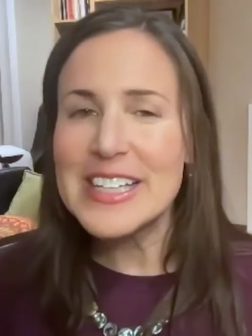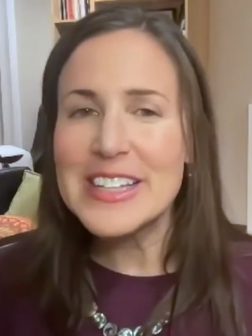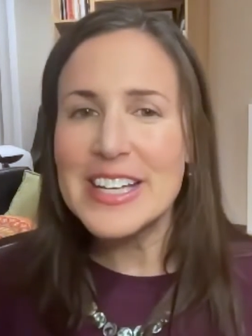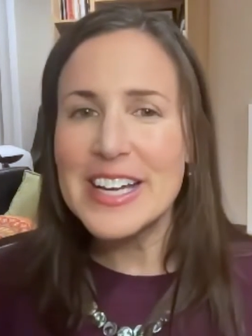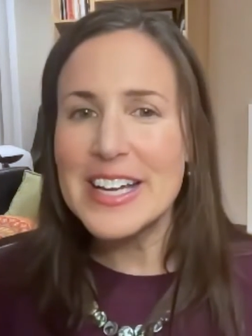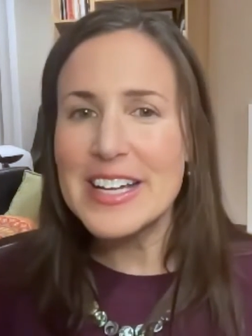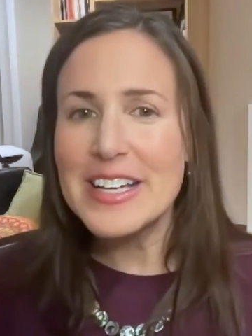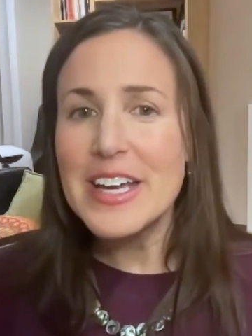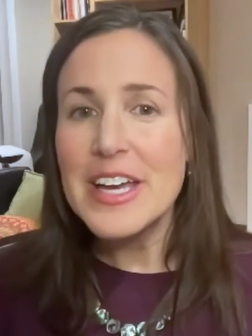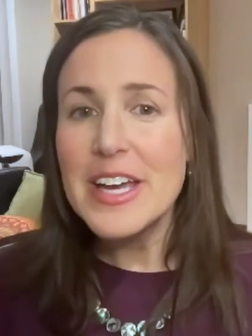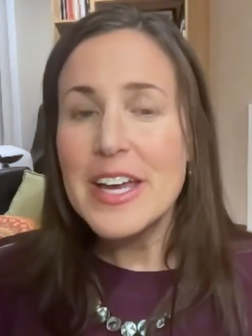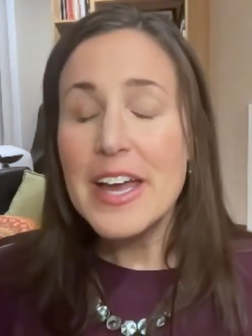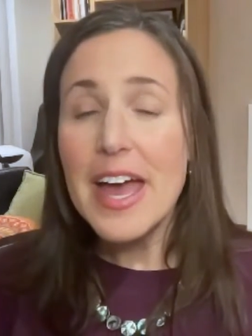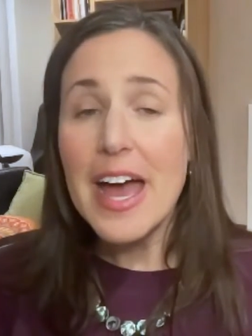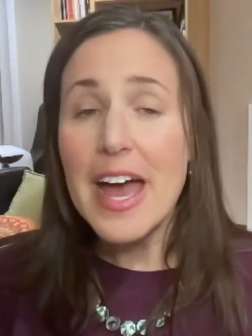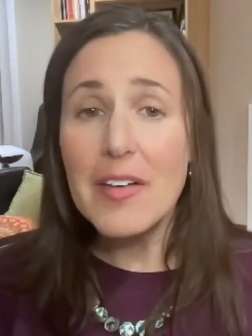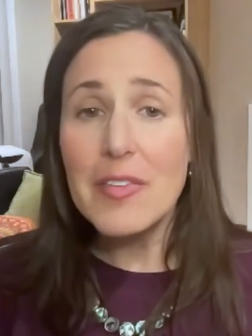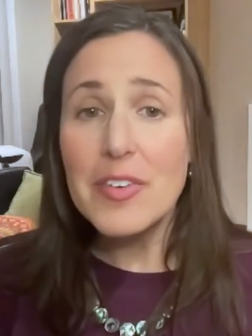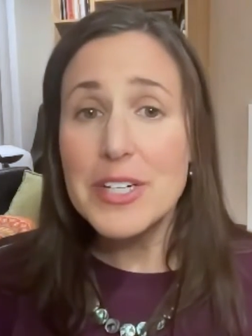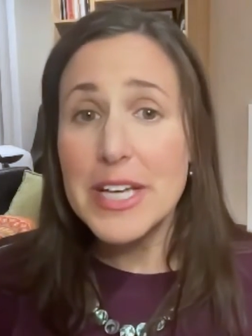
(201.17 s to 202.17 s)
Like,
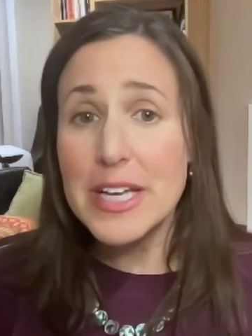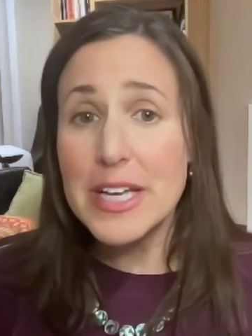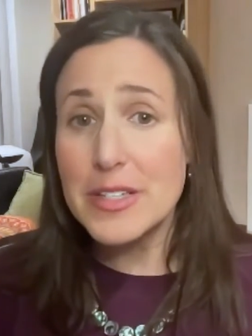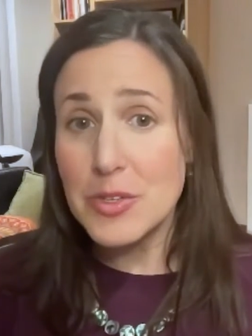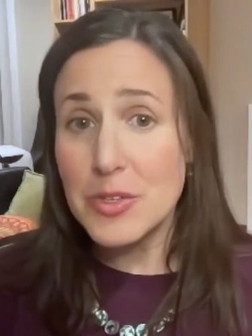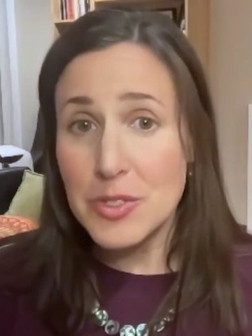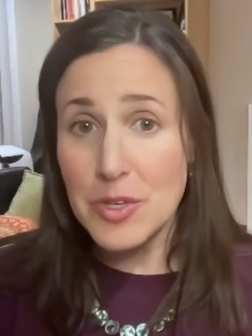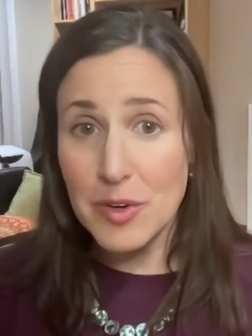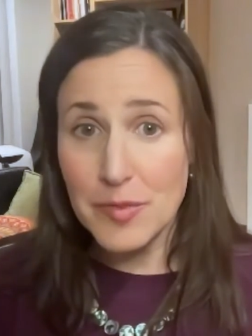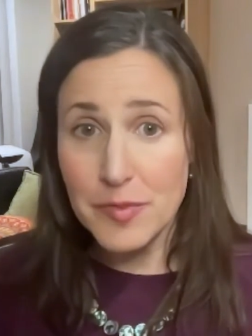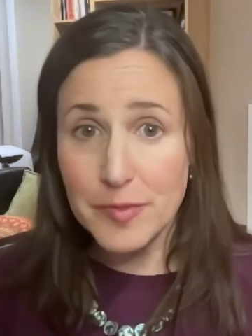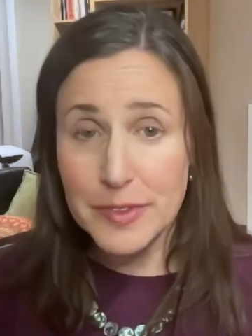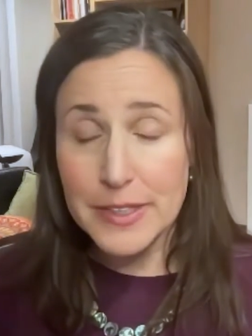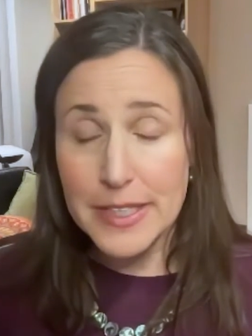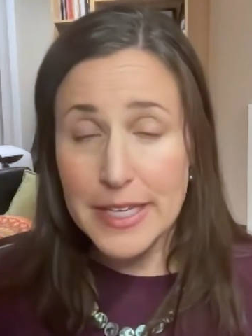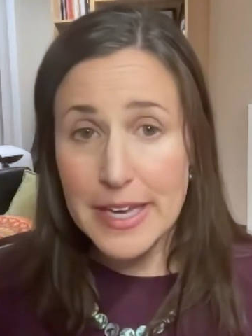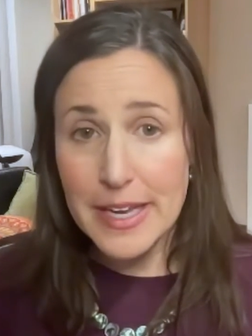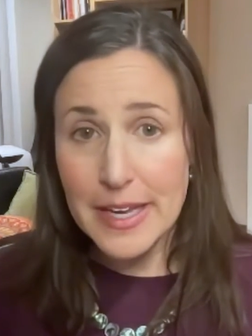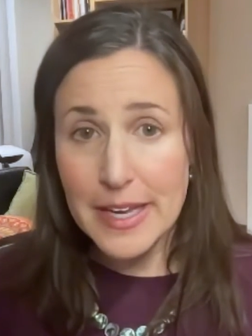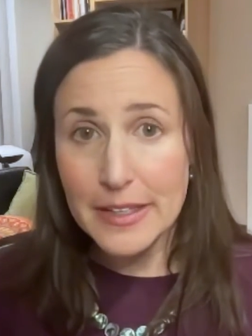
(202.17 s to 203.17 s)
advertisers are
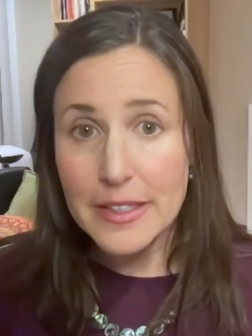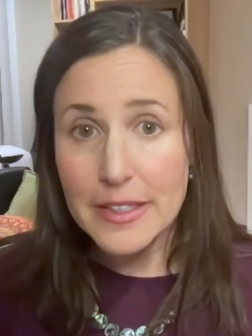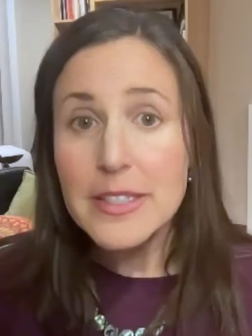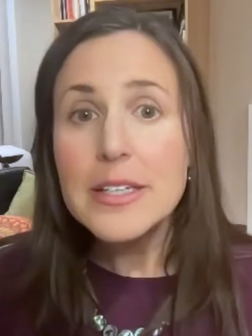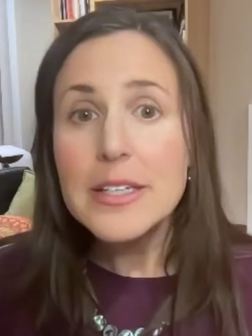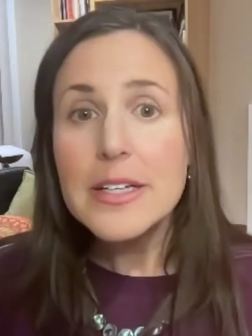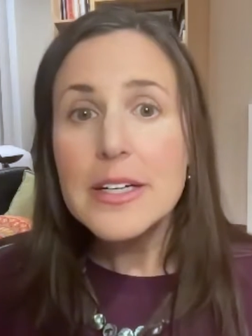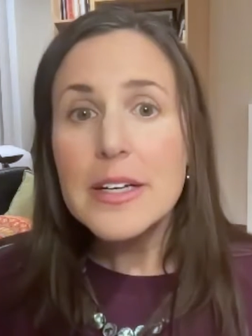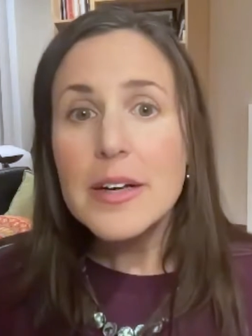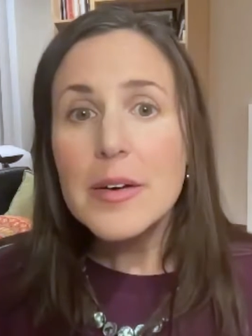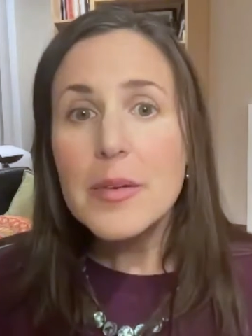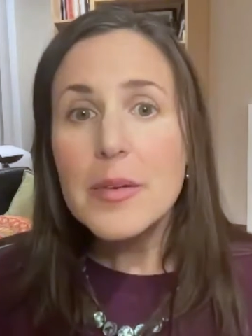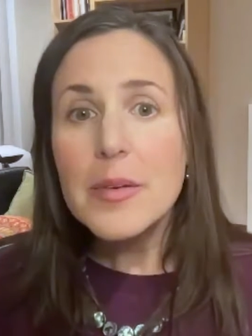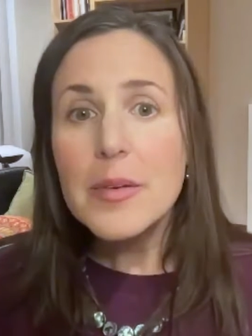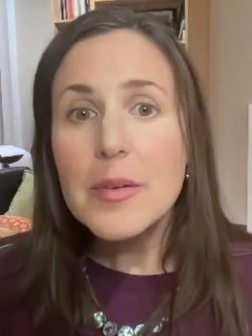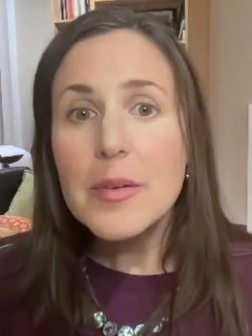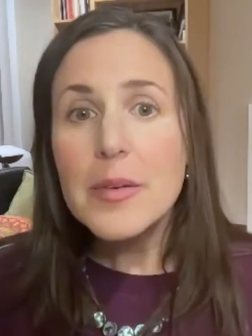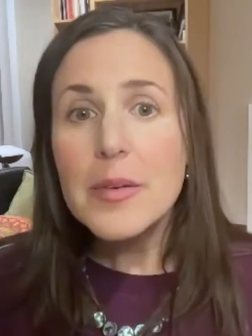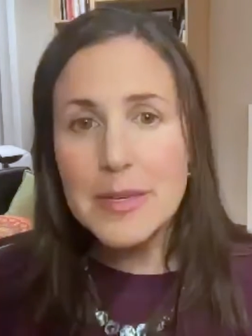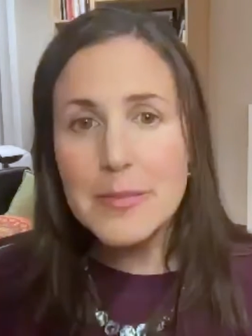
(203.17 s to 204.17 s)
fleeing
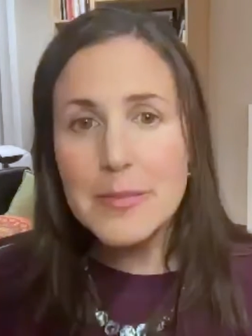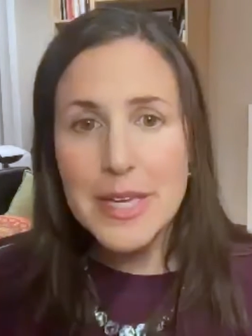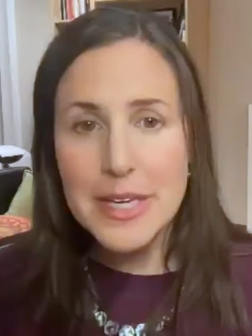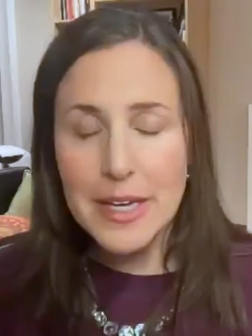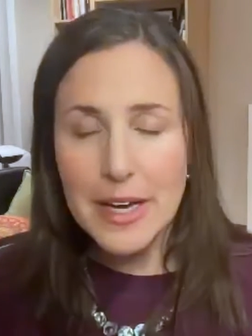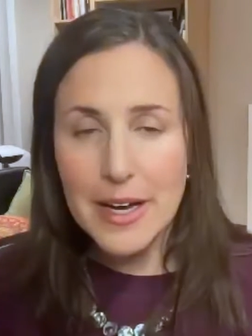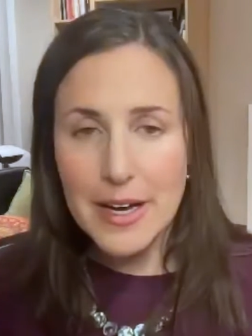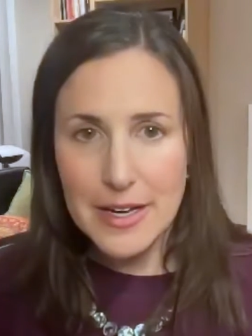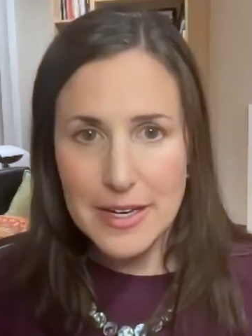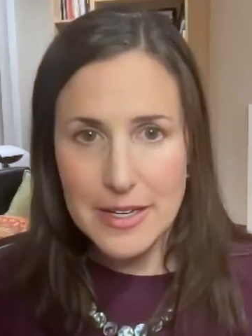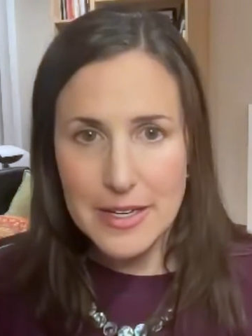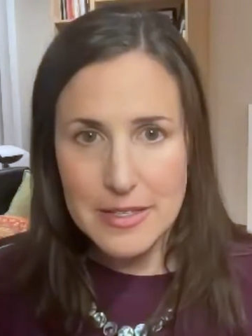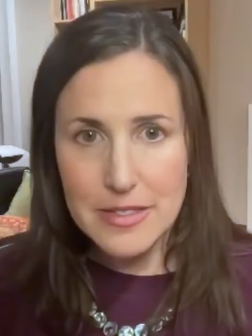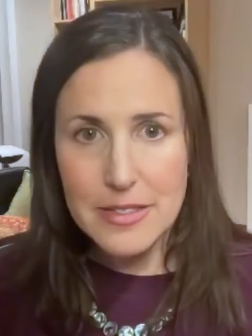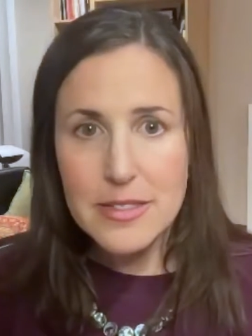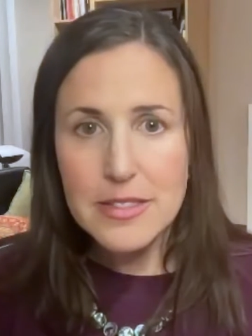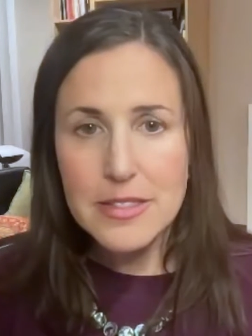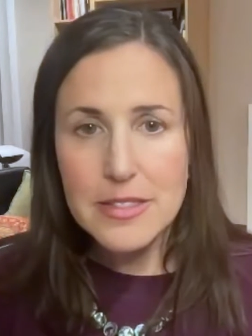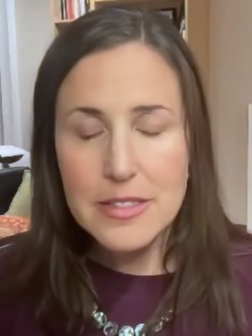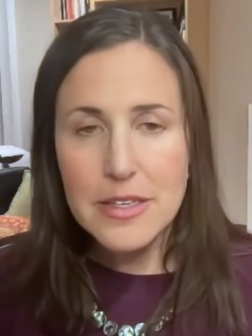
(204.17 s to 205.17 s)
partly
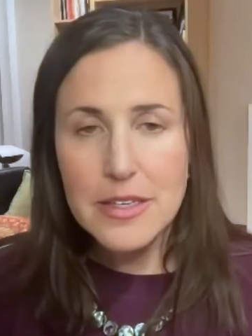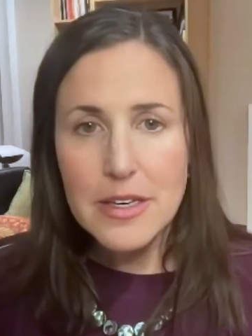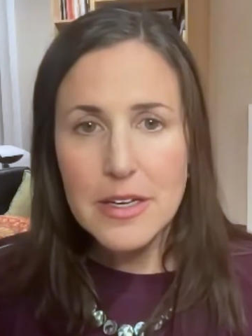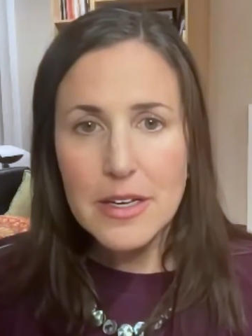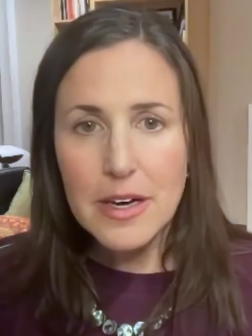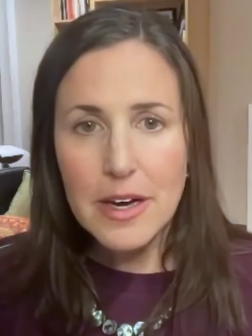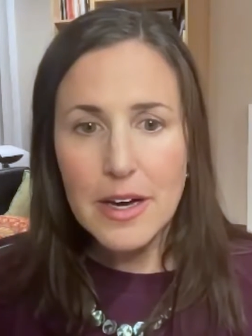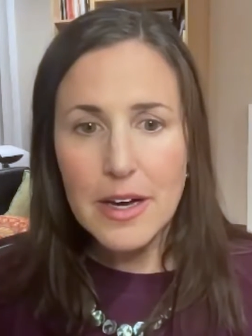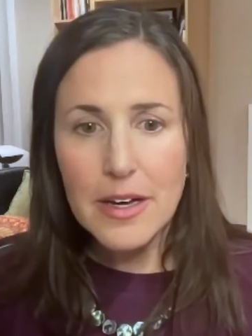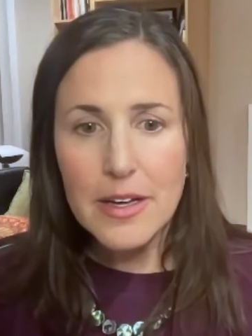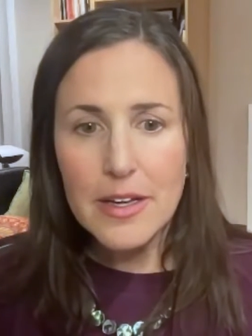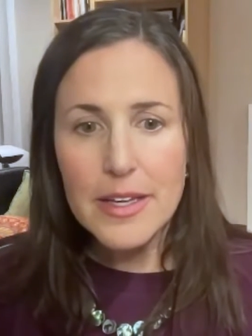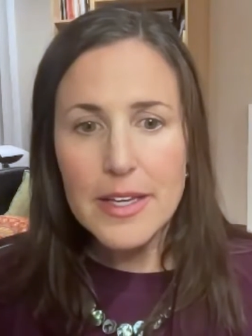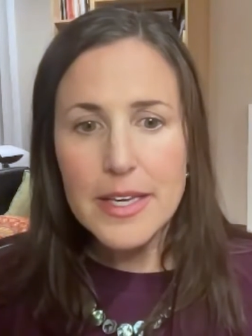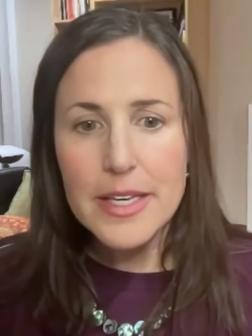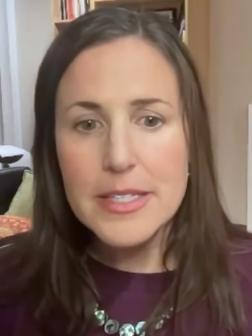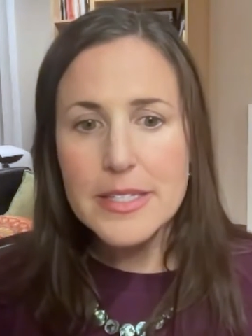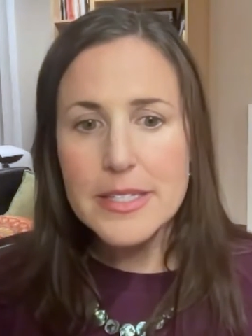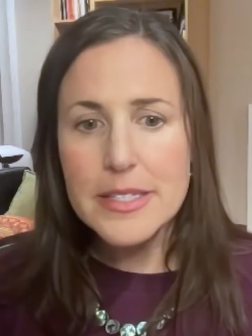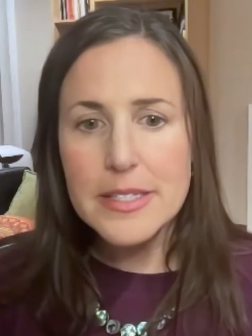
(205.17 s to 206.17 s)
because
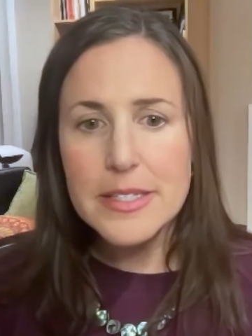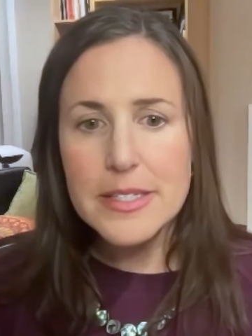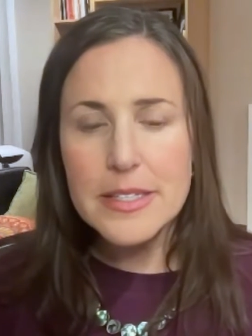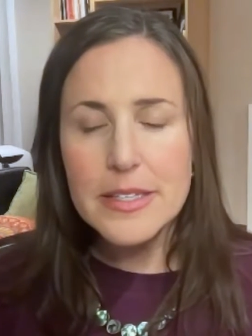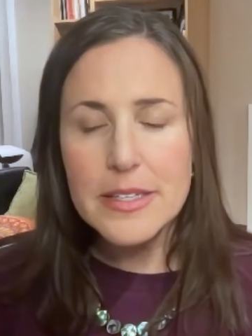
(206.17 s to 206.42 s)
he's